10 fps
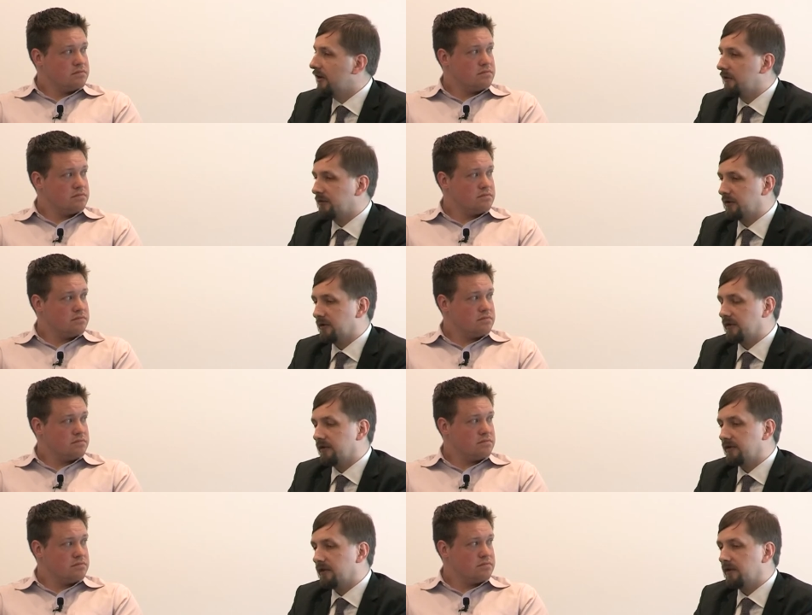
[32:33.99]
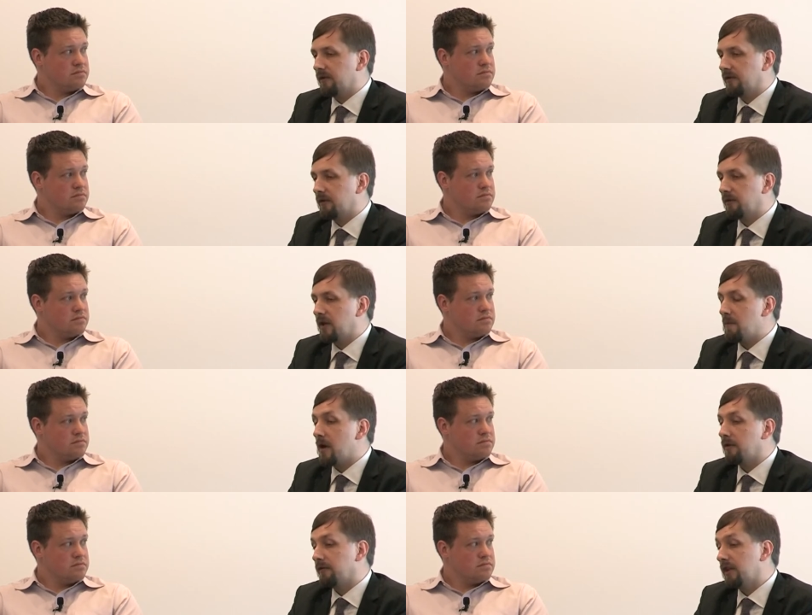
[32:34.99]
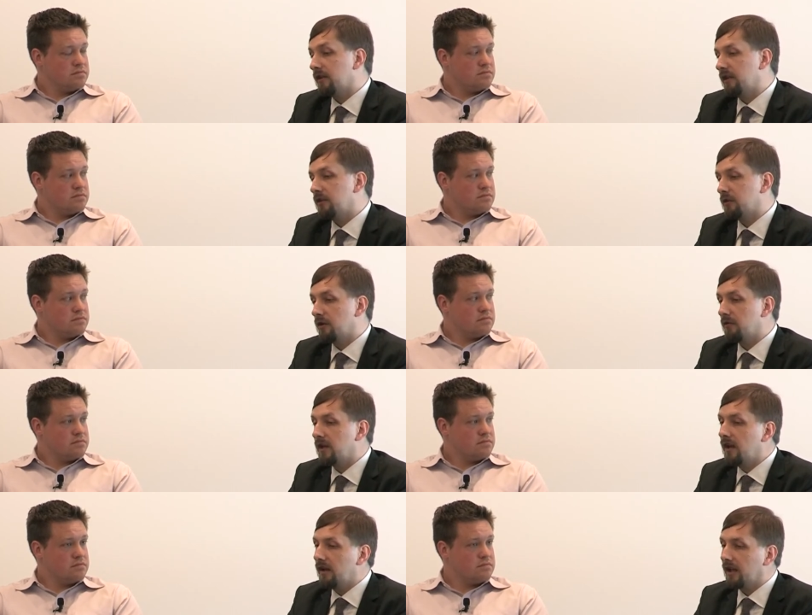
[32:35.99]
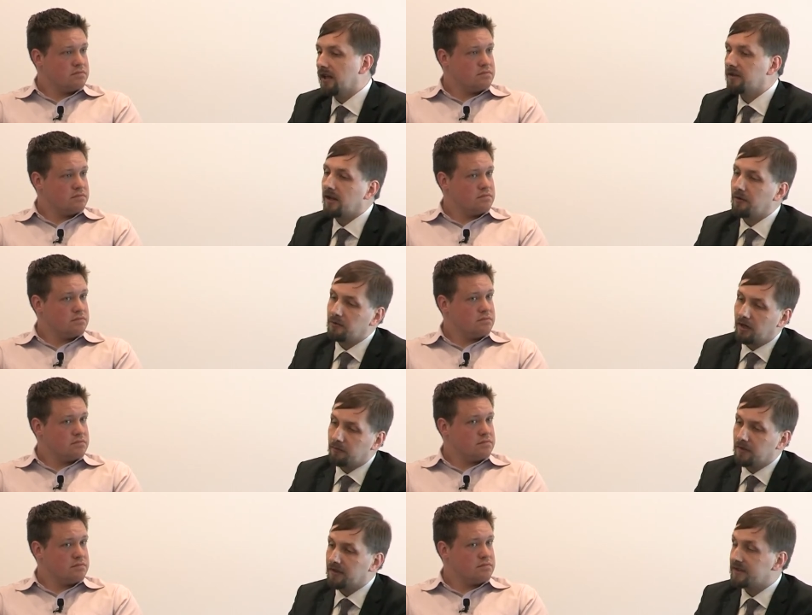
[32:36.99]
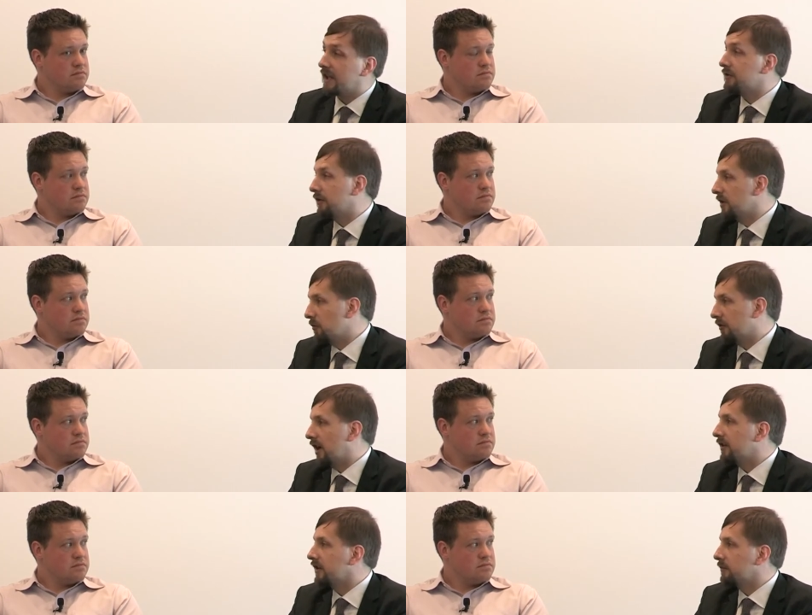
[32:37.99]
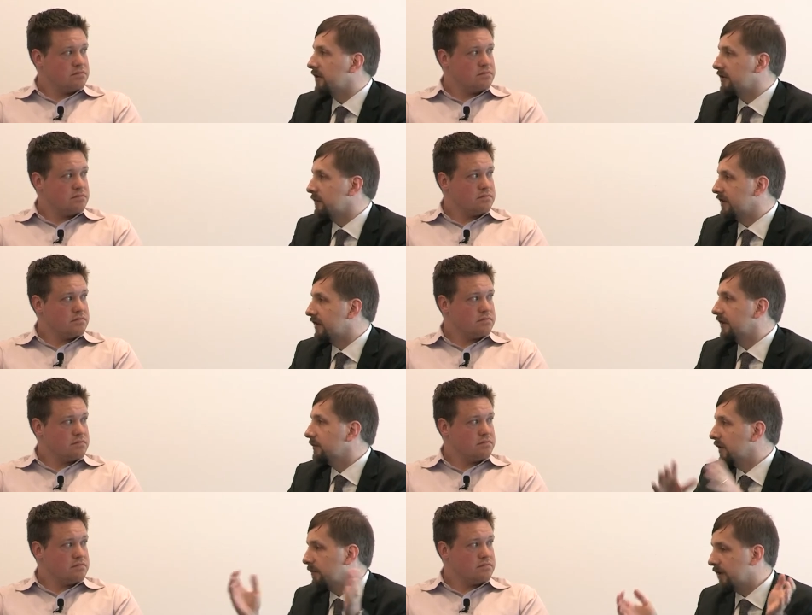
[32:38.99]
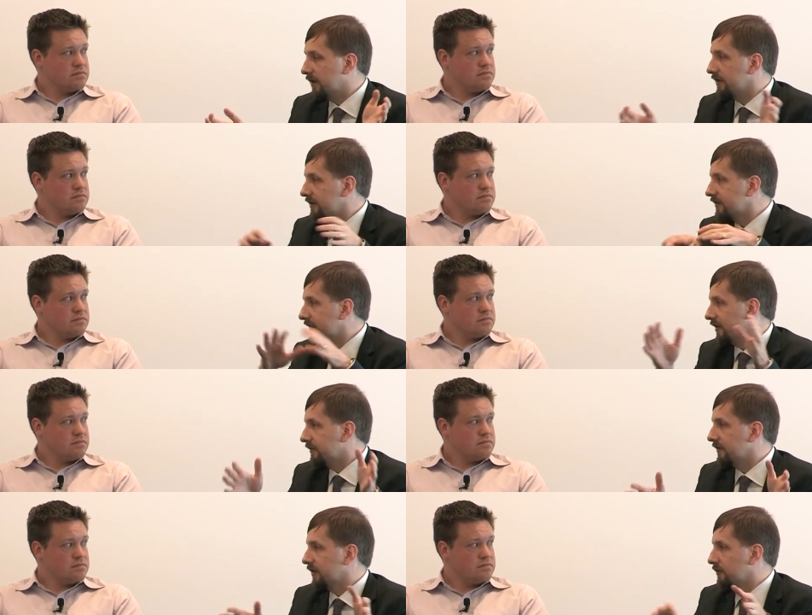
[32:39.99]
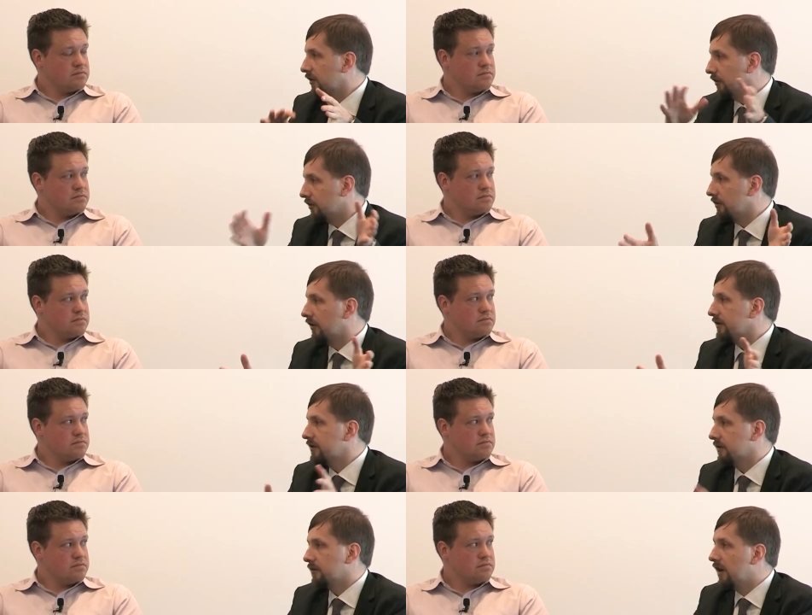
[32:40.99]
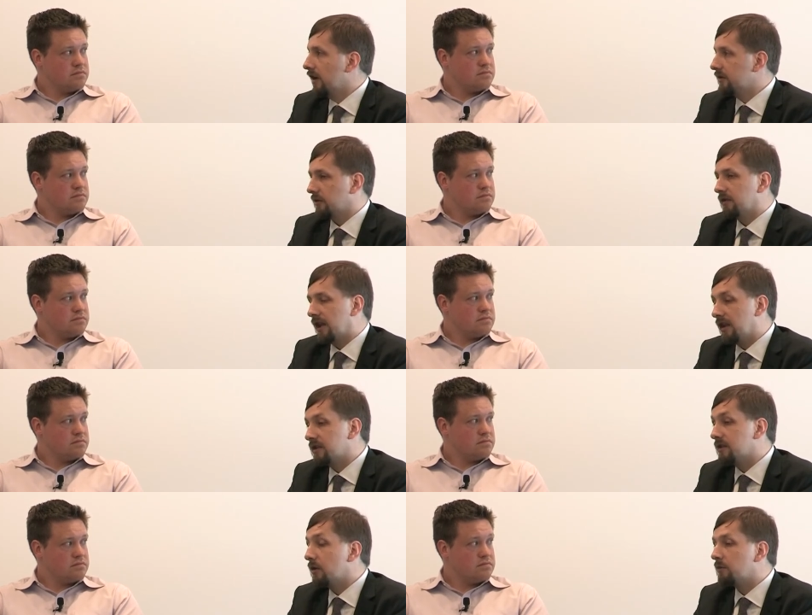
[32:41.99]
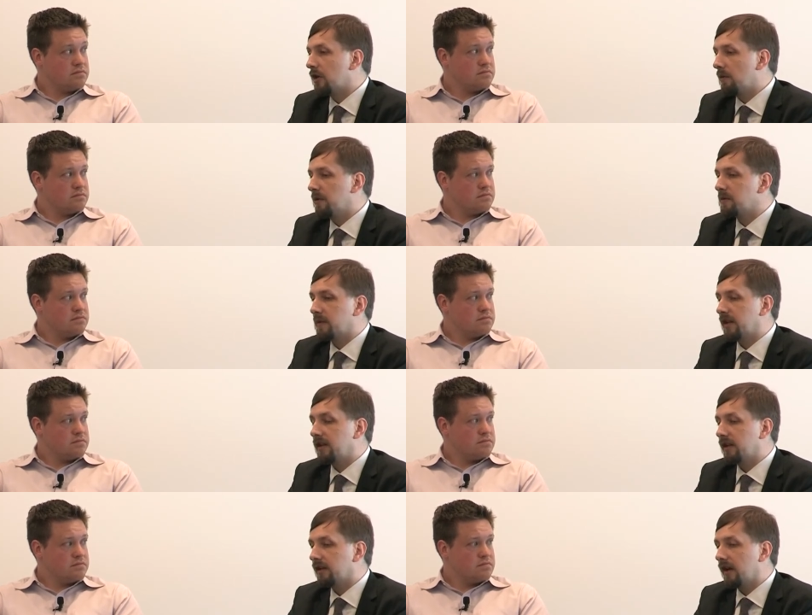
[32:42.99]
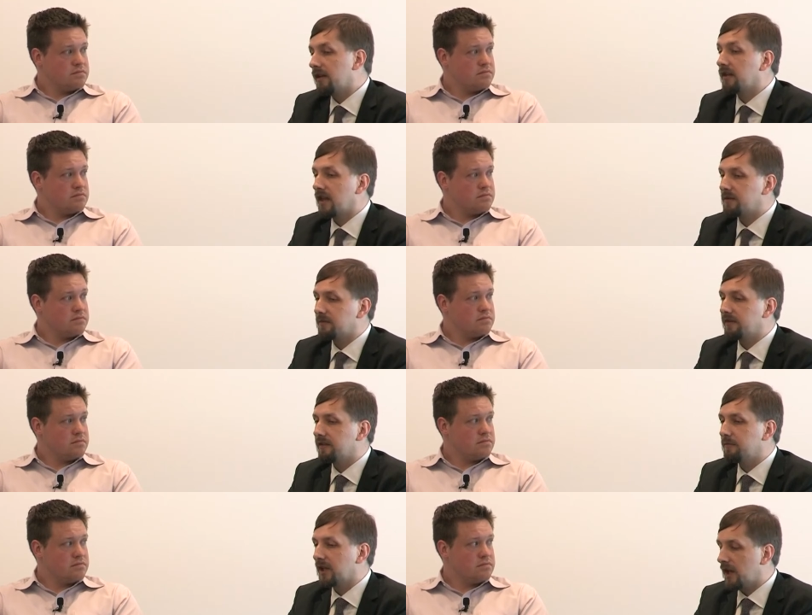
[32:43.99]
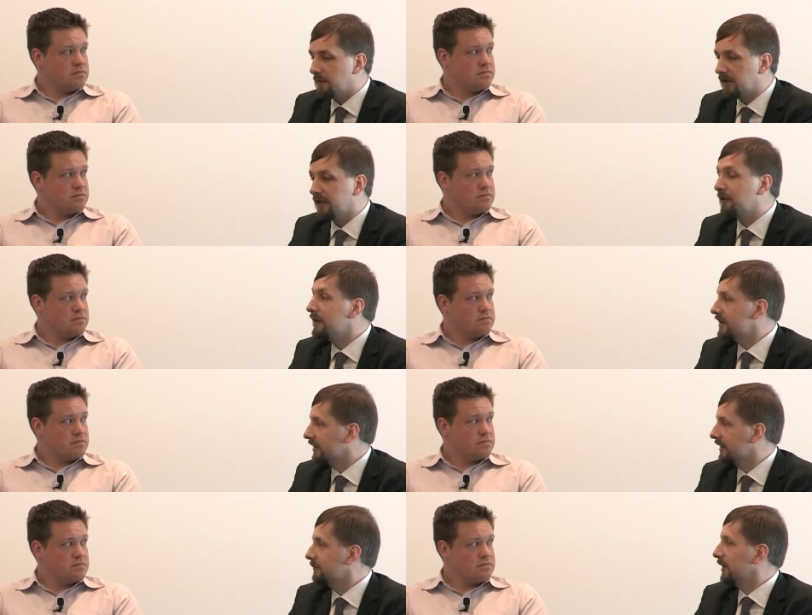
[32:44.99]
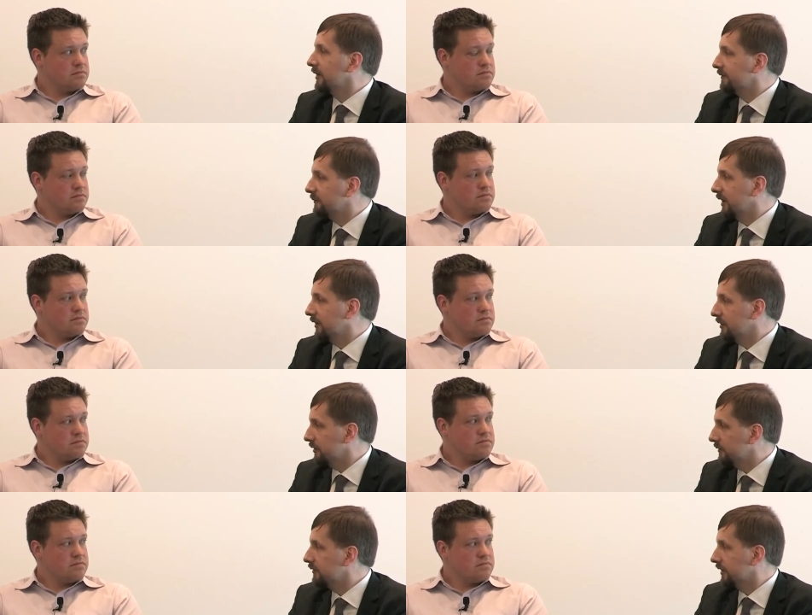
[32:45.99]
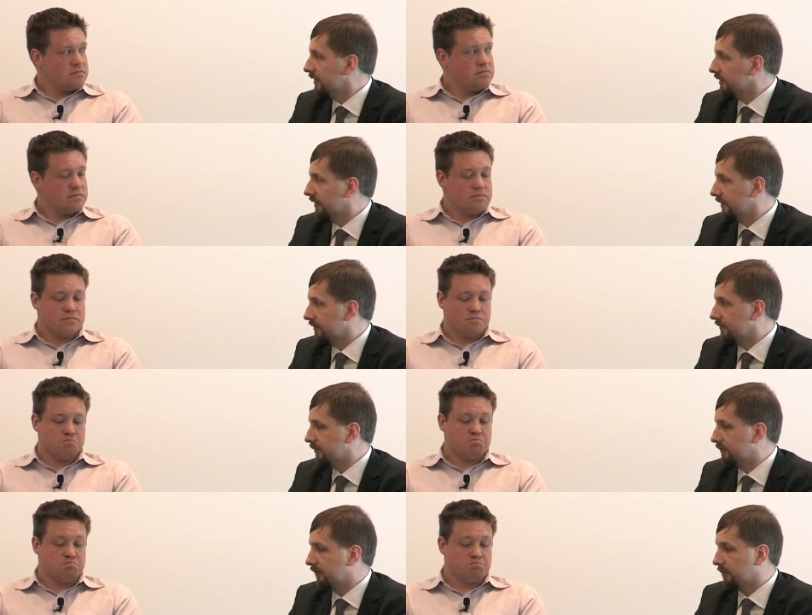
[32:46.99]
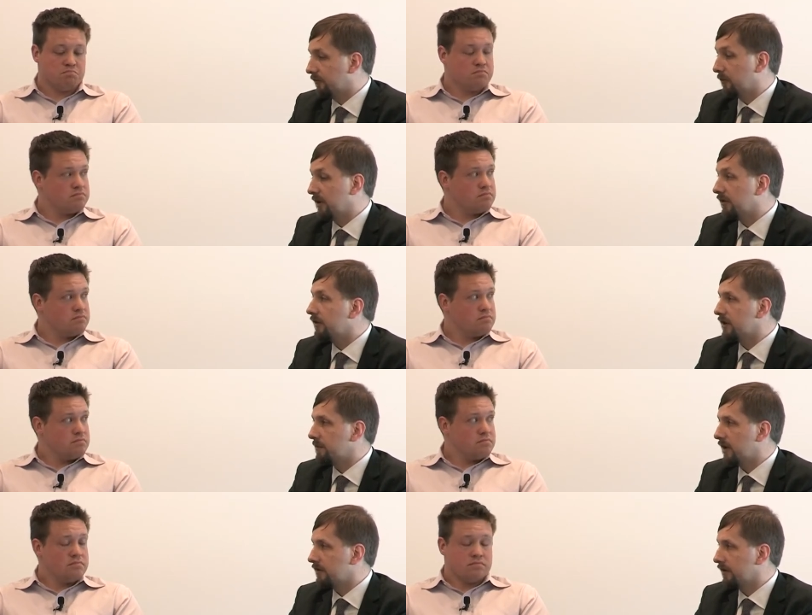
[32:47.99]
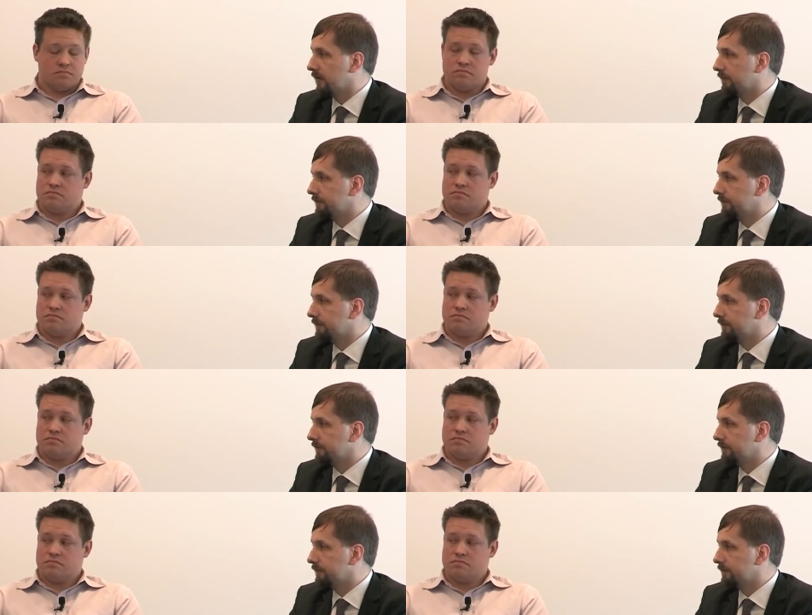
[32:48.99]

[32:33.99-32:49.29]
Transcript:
Speaker 1: of your uh, of the amount of ether, ether you own. Again, the counter argument is that's not democratic because basically the big players kind of get to call the shots. So so that has its own problems. But I think I think that's becoming increasingly a bigger bigger issue in, in, for for Bitcoin especially.